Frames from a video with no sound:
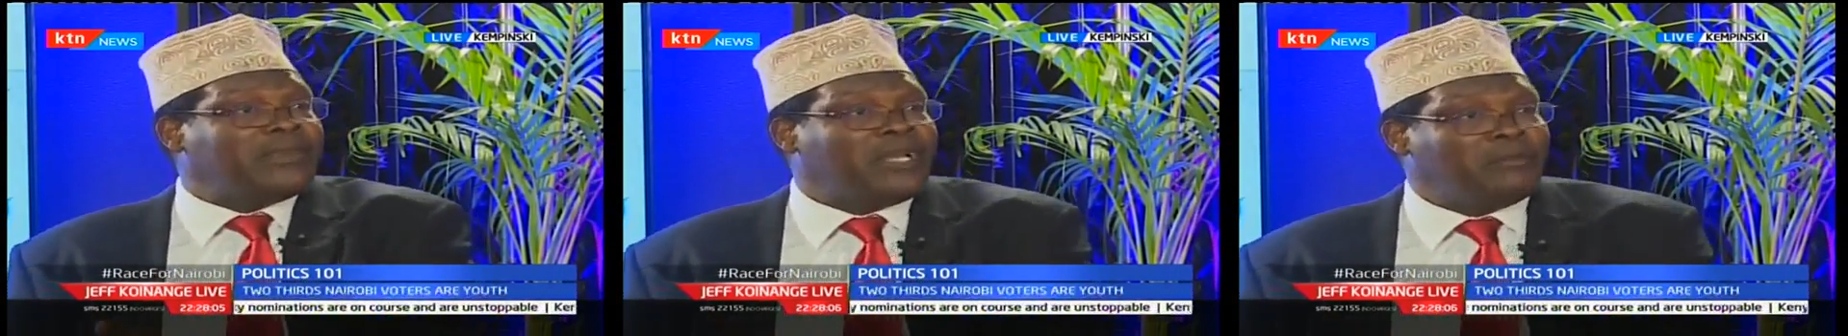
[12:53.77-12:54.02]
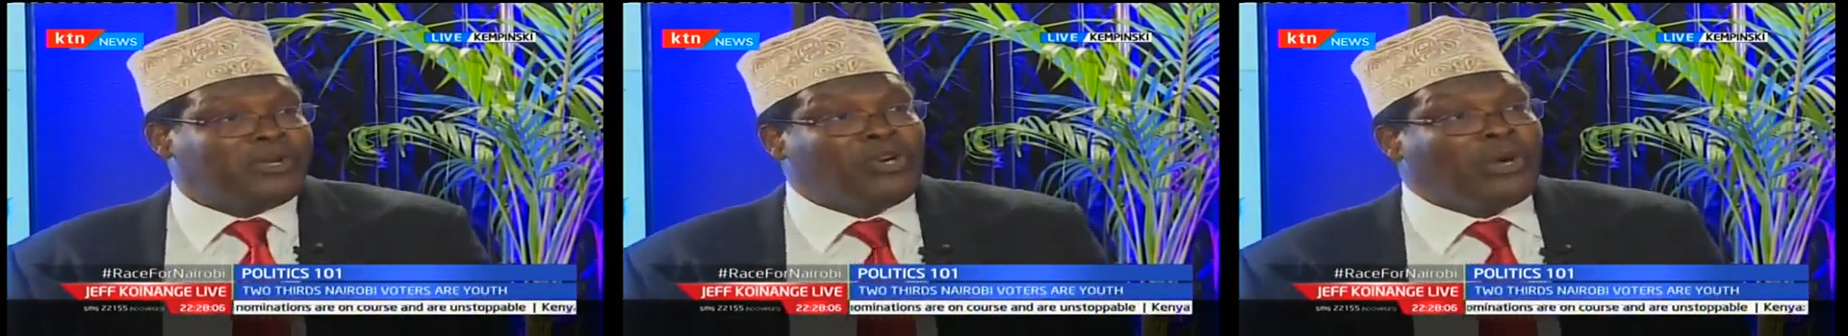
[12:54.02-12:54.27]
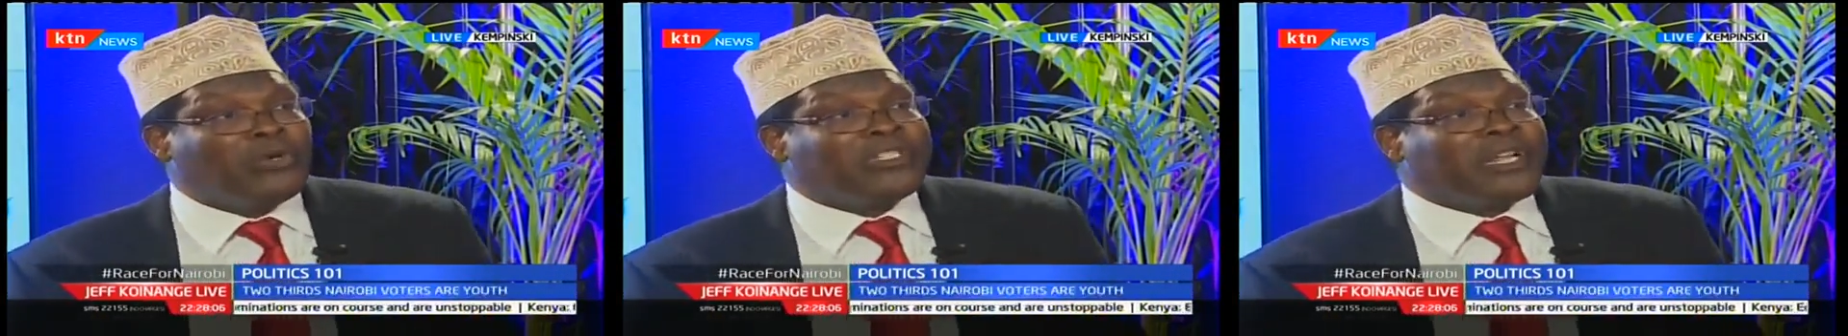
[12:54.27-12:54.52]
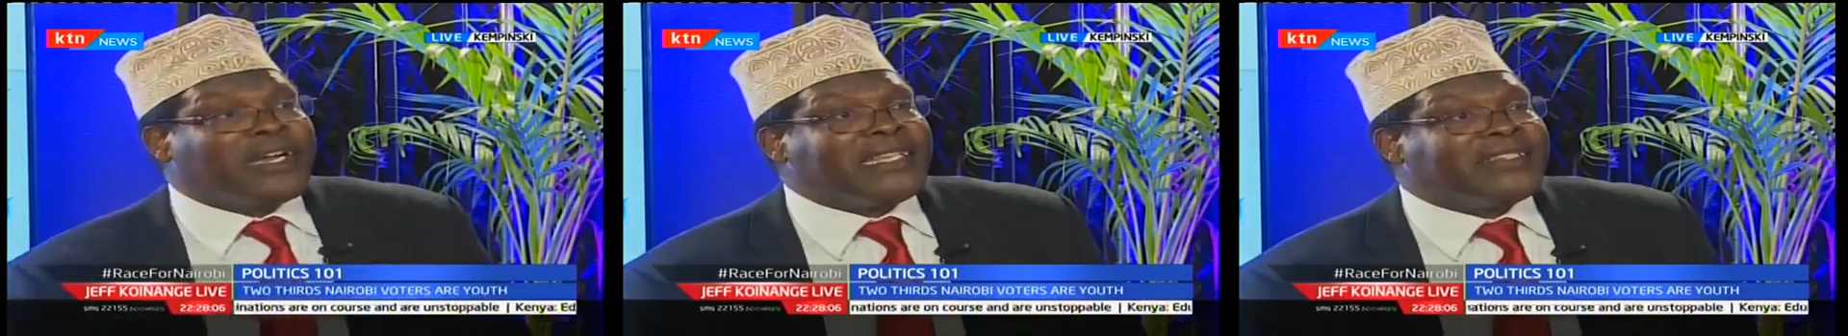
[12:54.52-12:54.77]
Miguna was
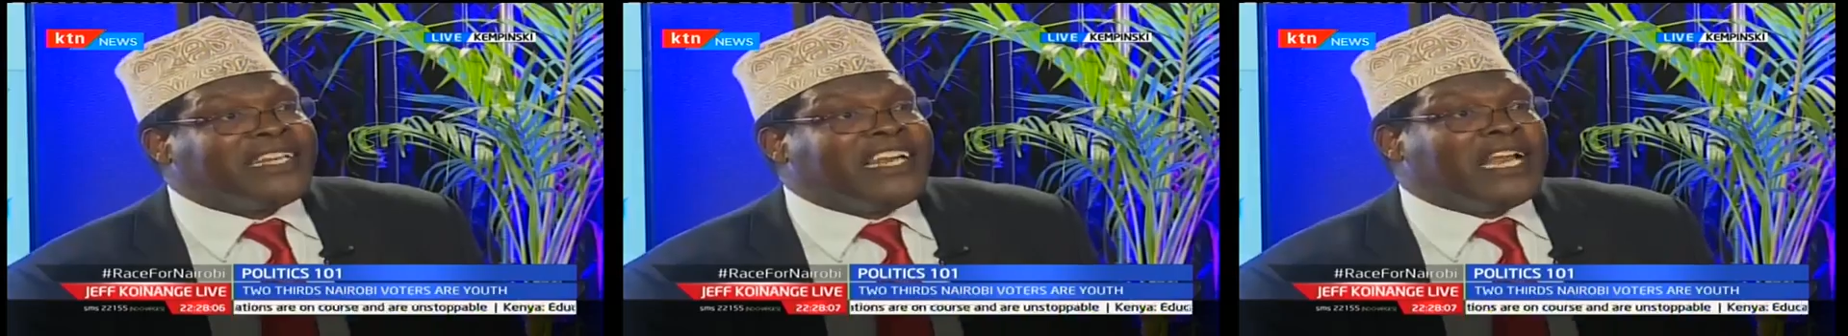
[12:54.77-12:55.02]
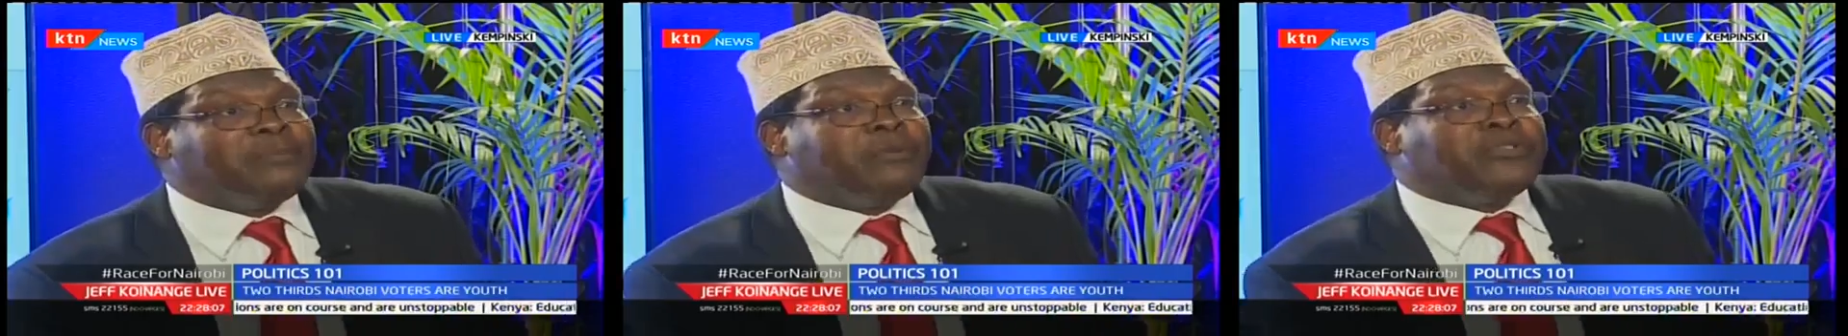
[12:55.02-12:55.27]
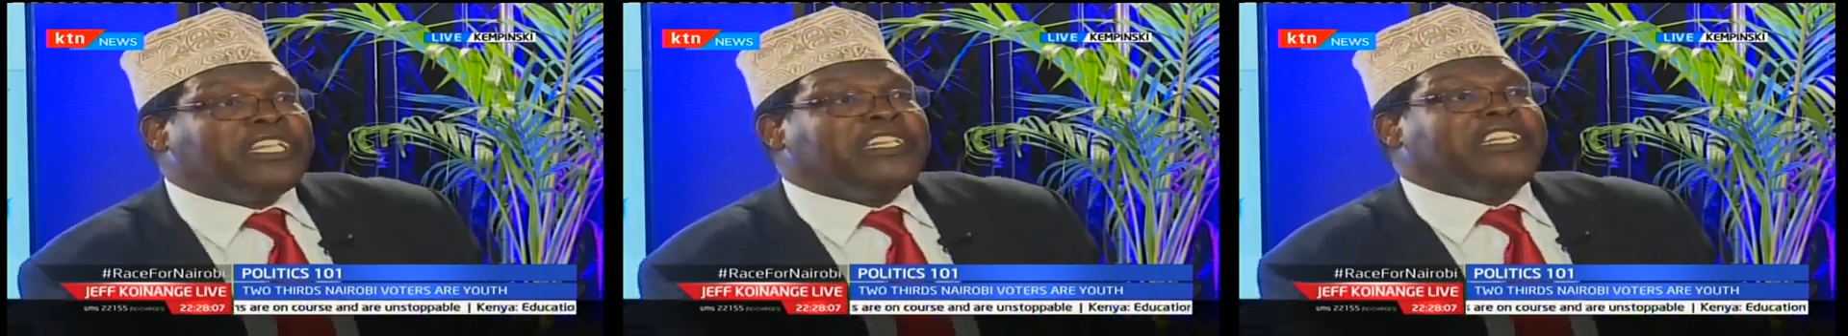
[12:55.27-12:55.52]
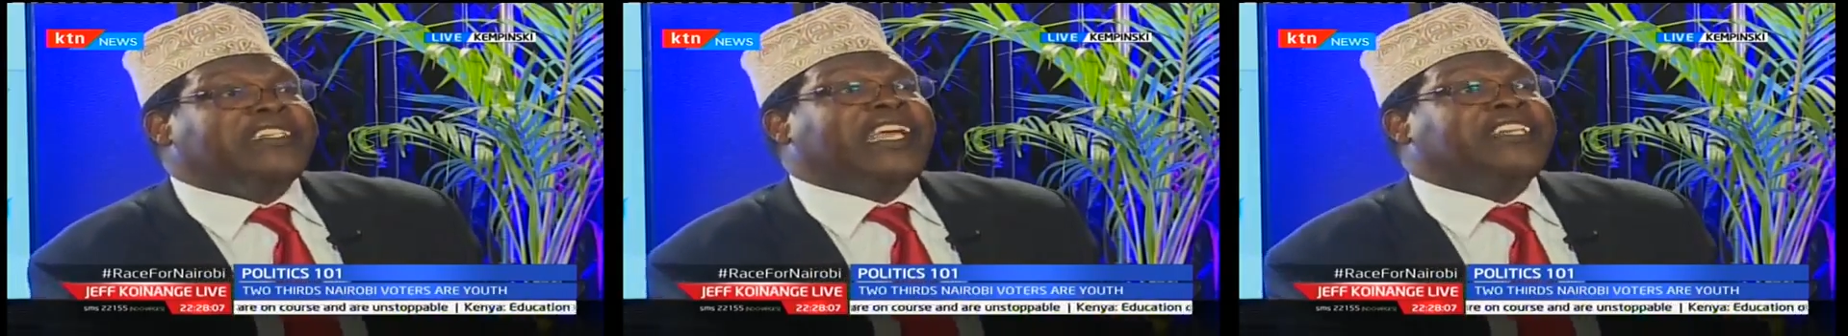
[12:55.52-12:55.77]
arrested and put in
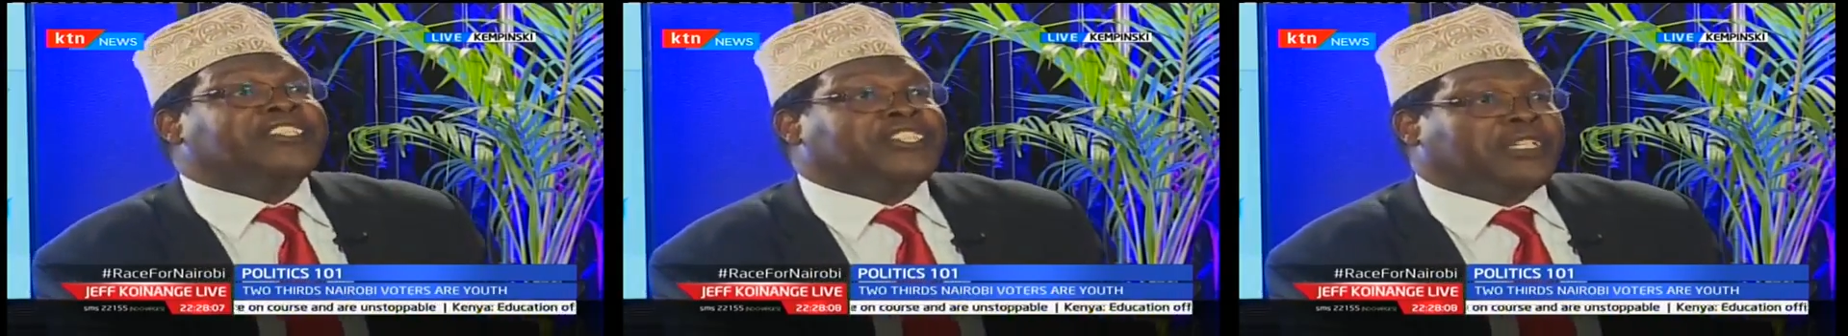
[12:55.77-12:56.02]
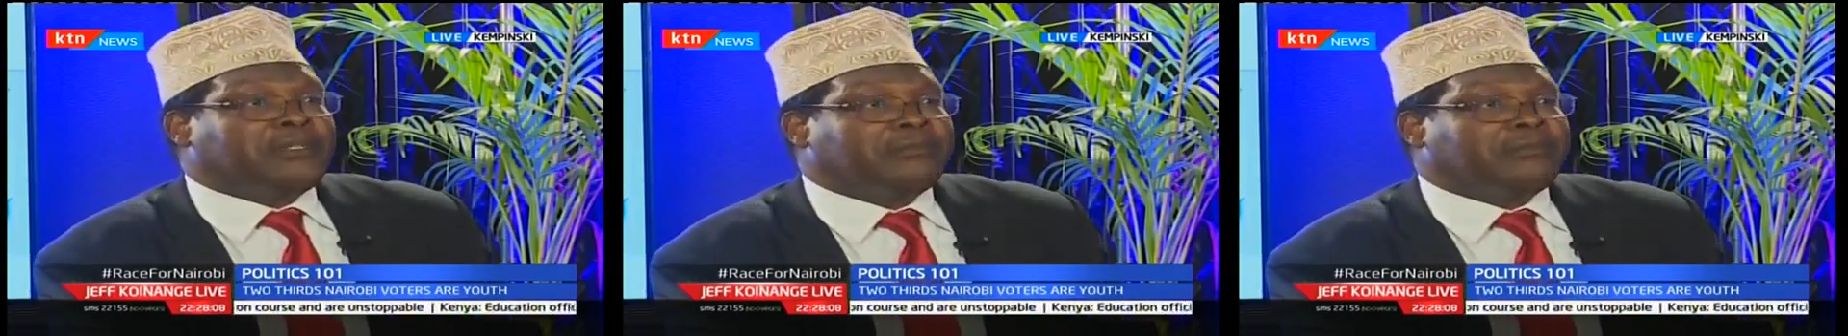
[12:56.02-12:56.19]
detention.